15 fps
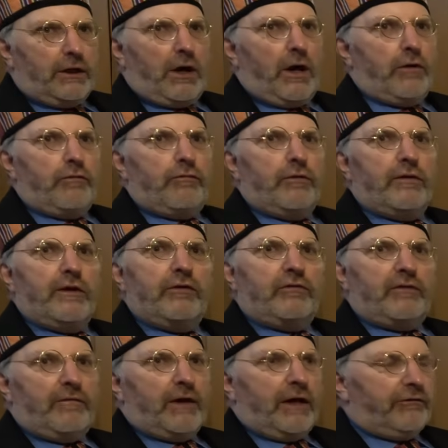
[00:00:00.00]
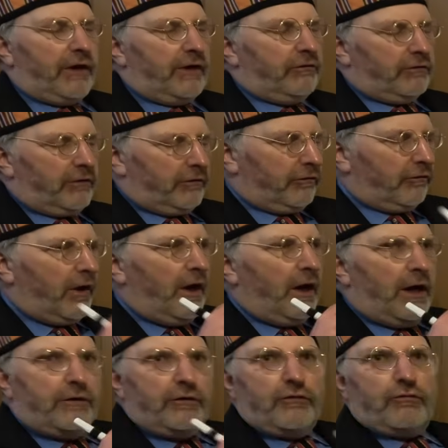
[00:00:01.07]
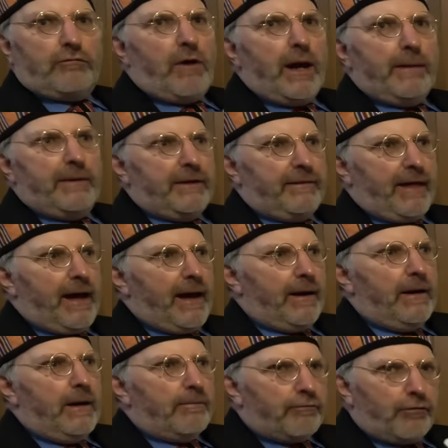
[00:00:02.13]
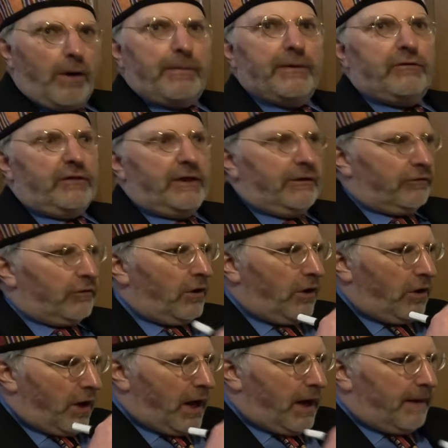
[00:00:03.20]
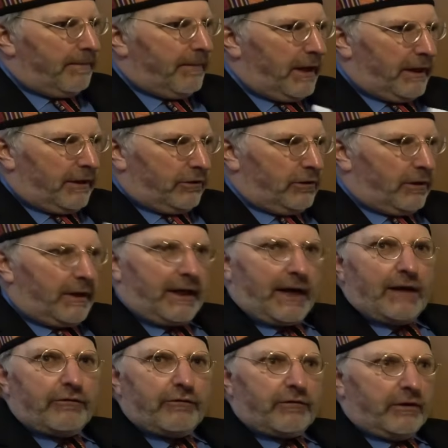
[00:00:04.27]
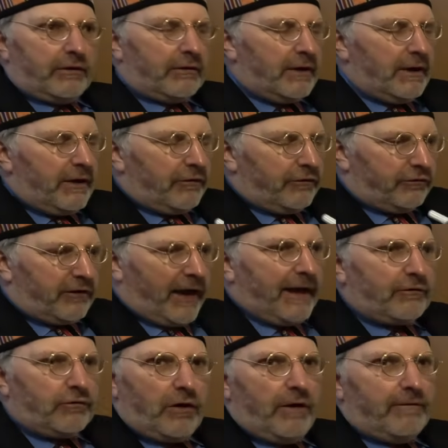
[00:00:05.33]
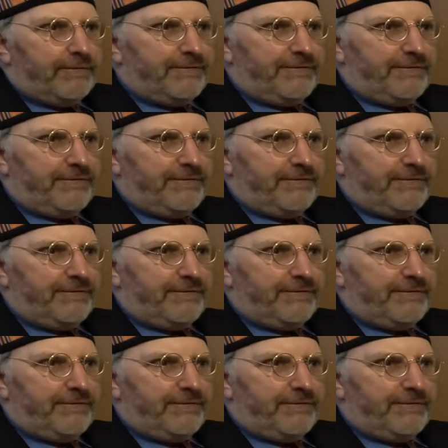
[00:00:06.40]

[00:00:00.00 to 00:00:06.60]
going through these civilizations and describing their properties, against a set of